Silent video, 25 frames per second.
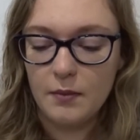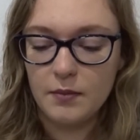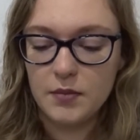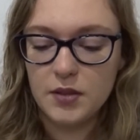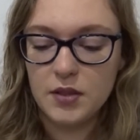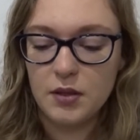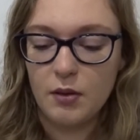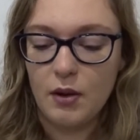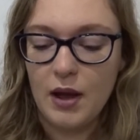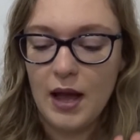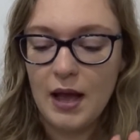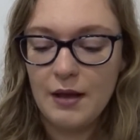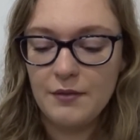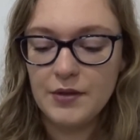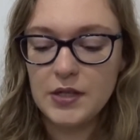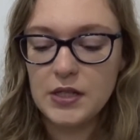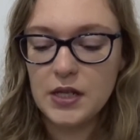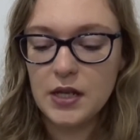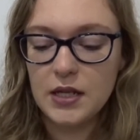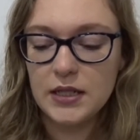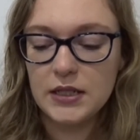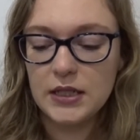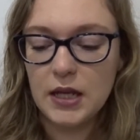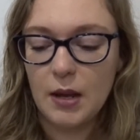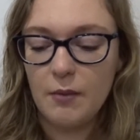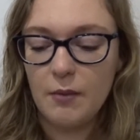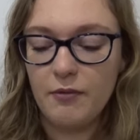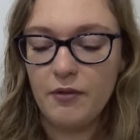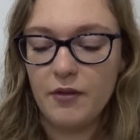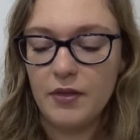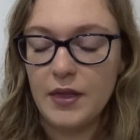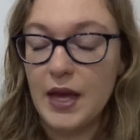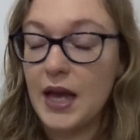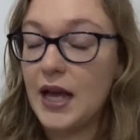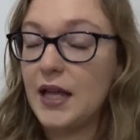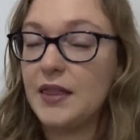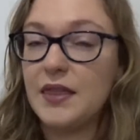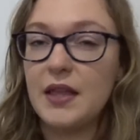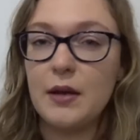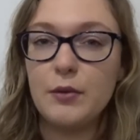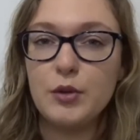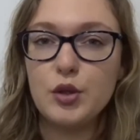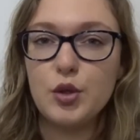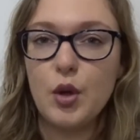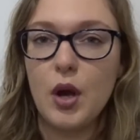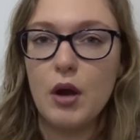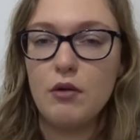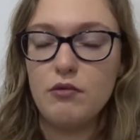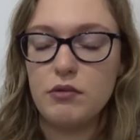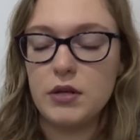So I have signed for that, and that
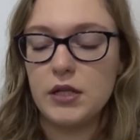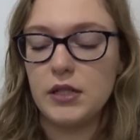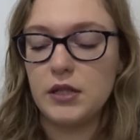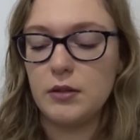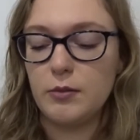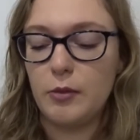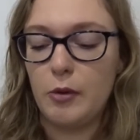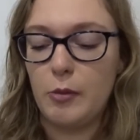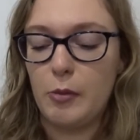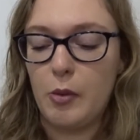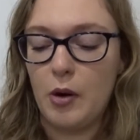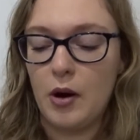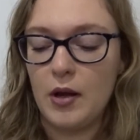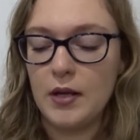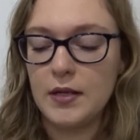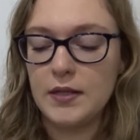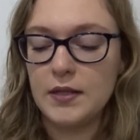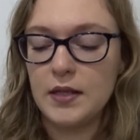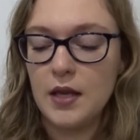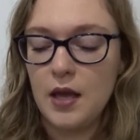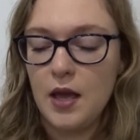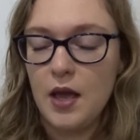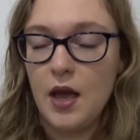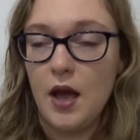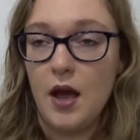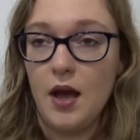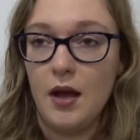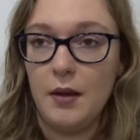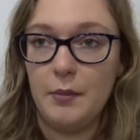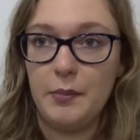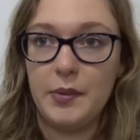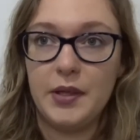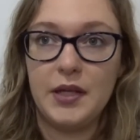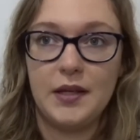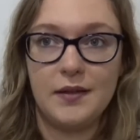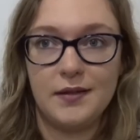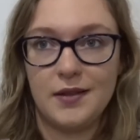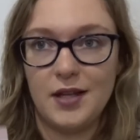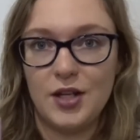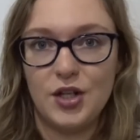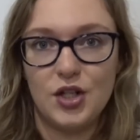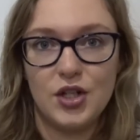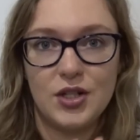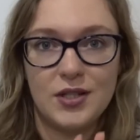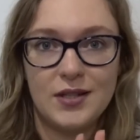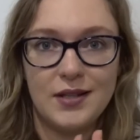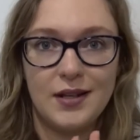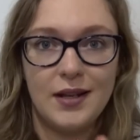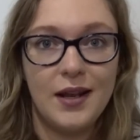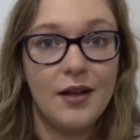was quite a reasonable price because I
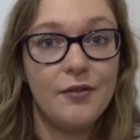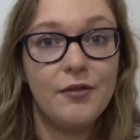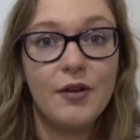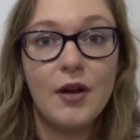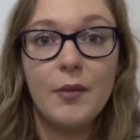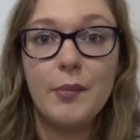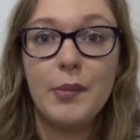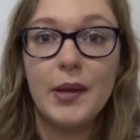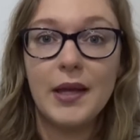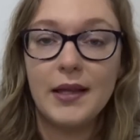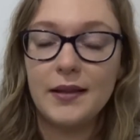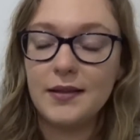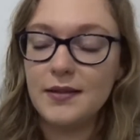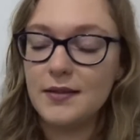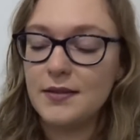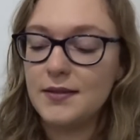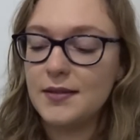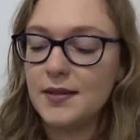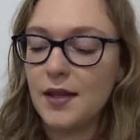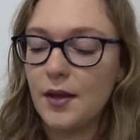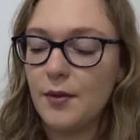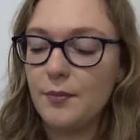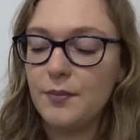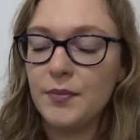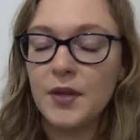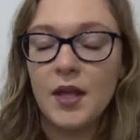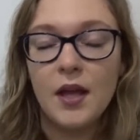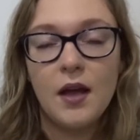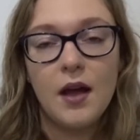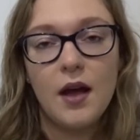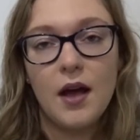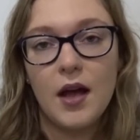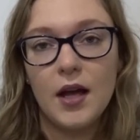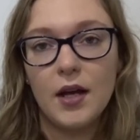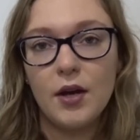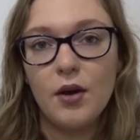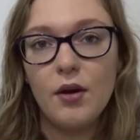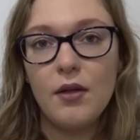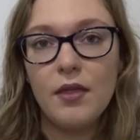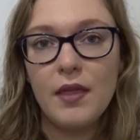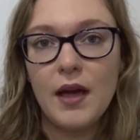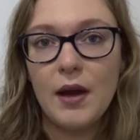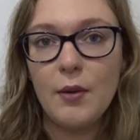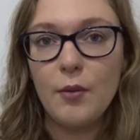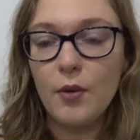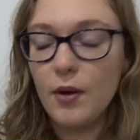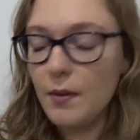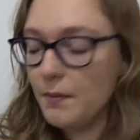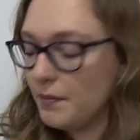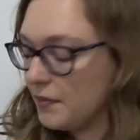just love her pins, so I got
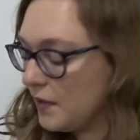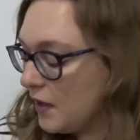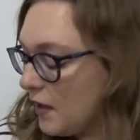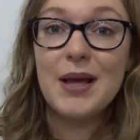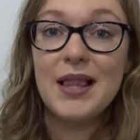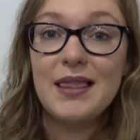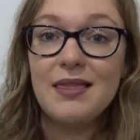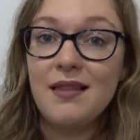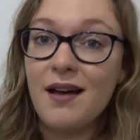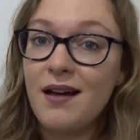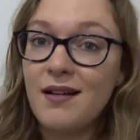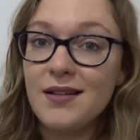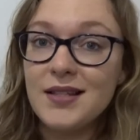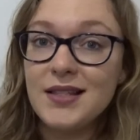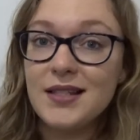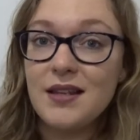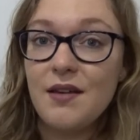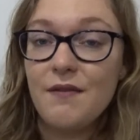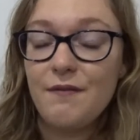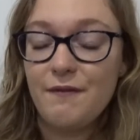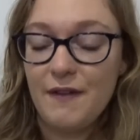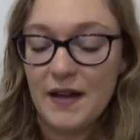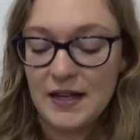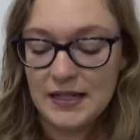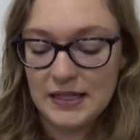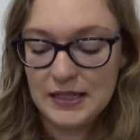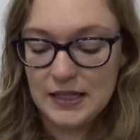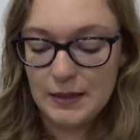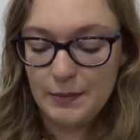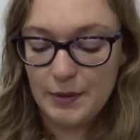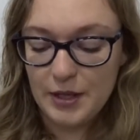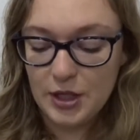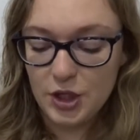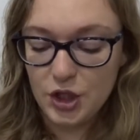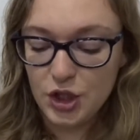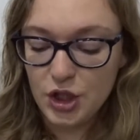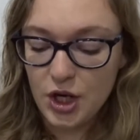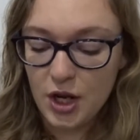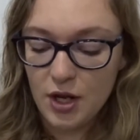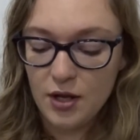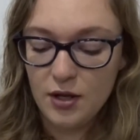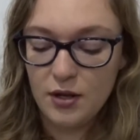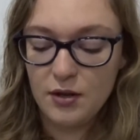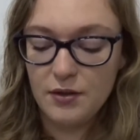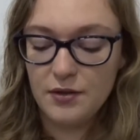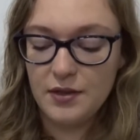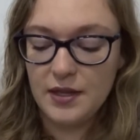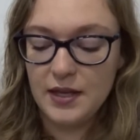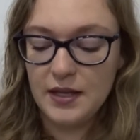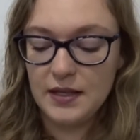that one. My last fantasy pin to show
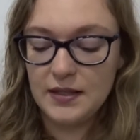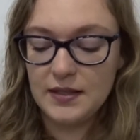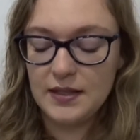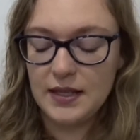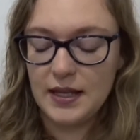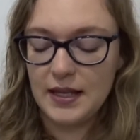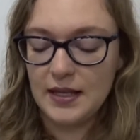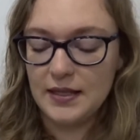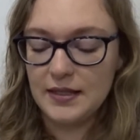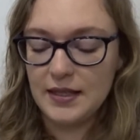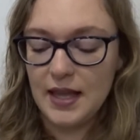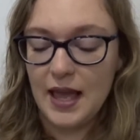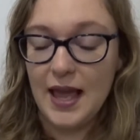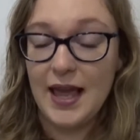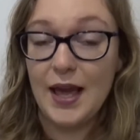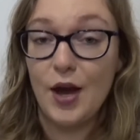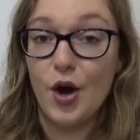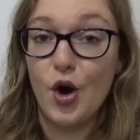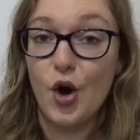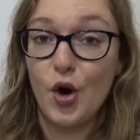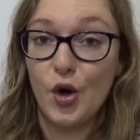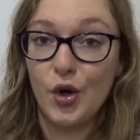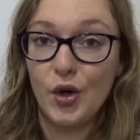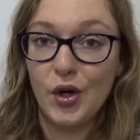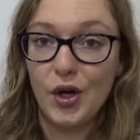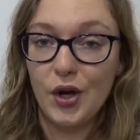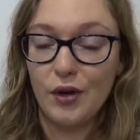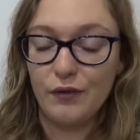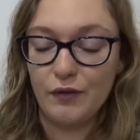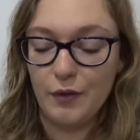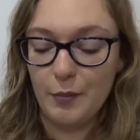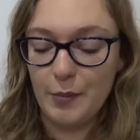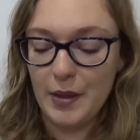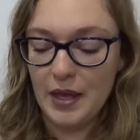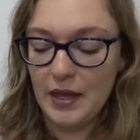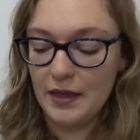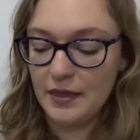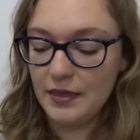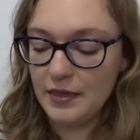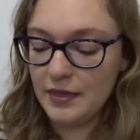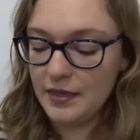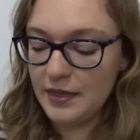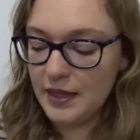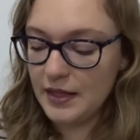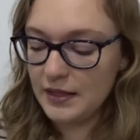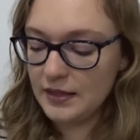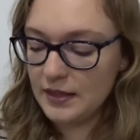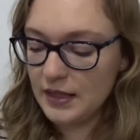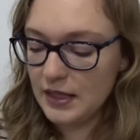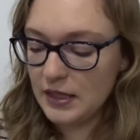you, this is a honker of a pin.
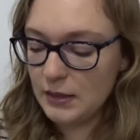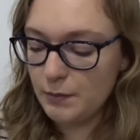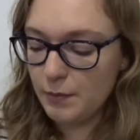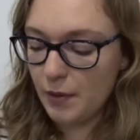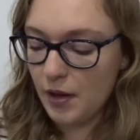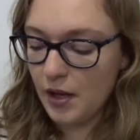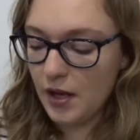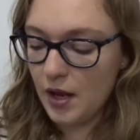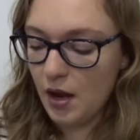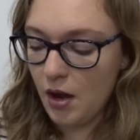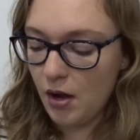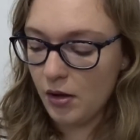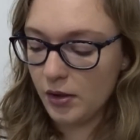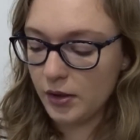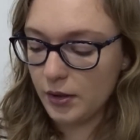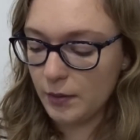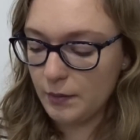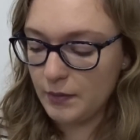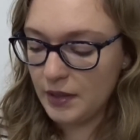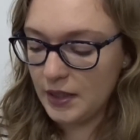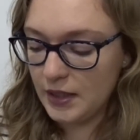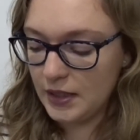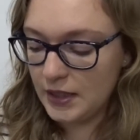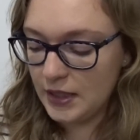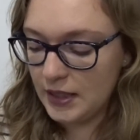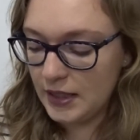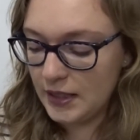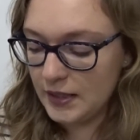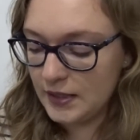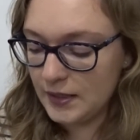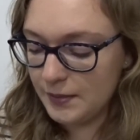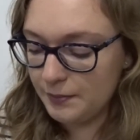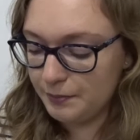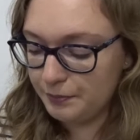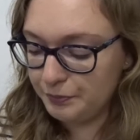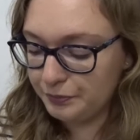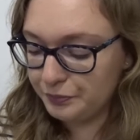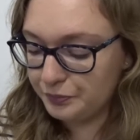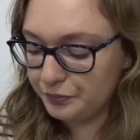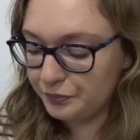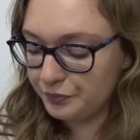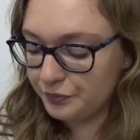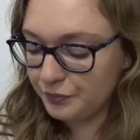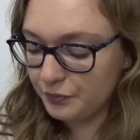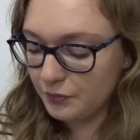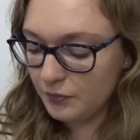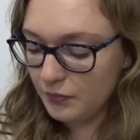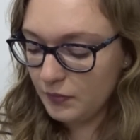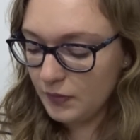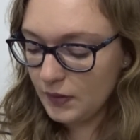This is by Archimedes,
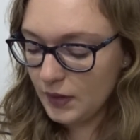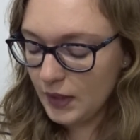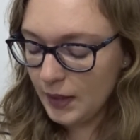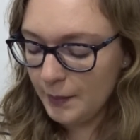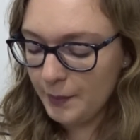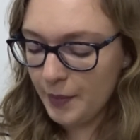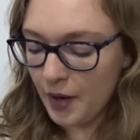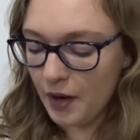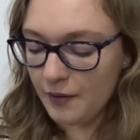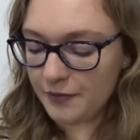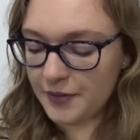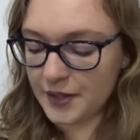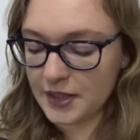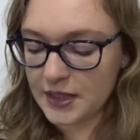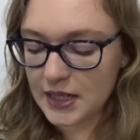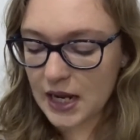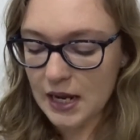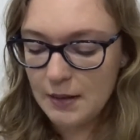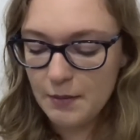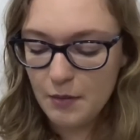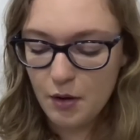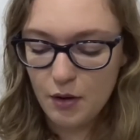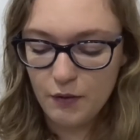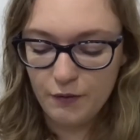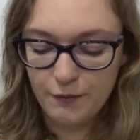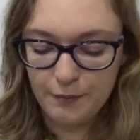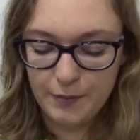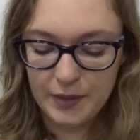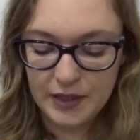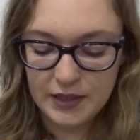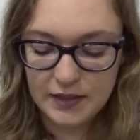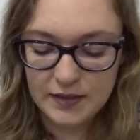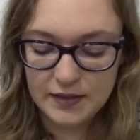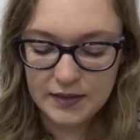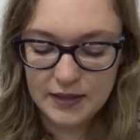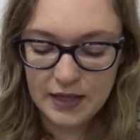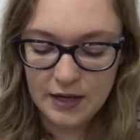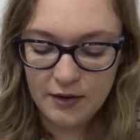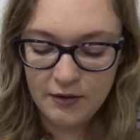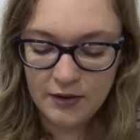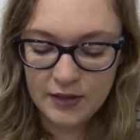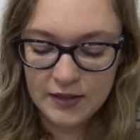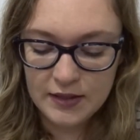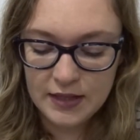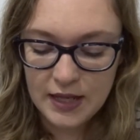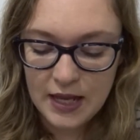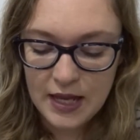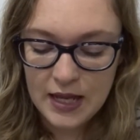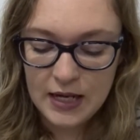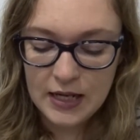part of the Tamer of Beasts
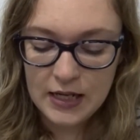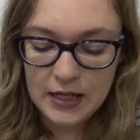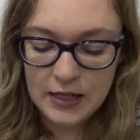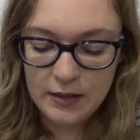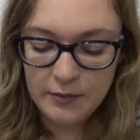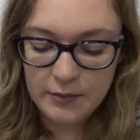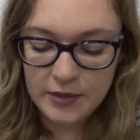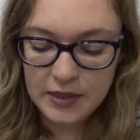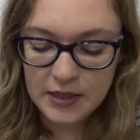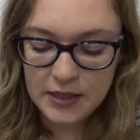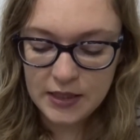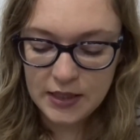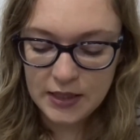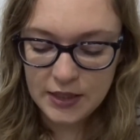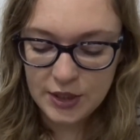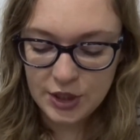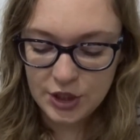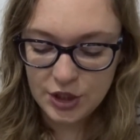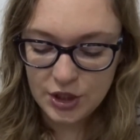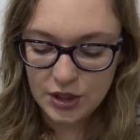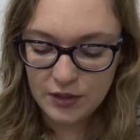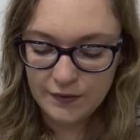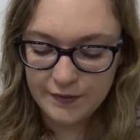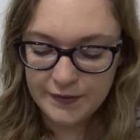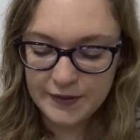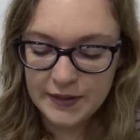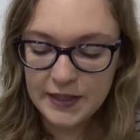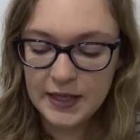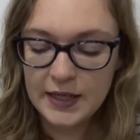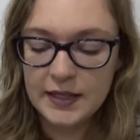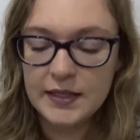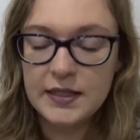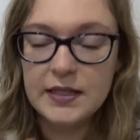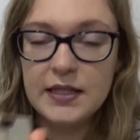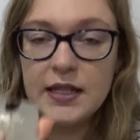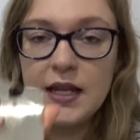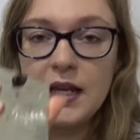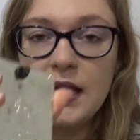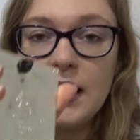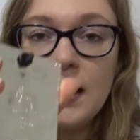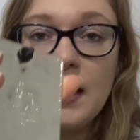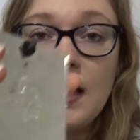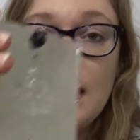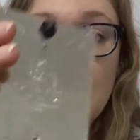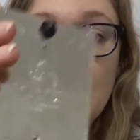series, limited edition of 60.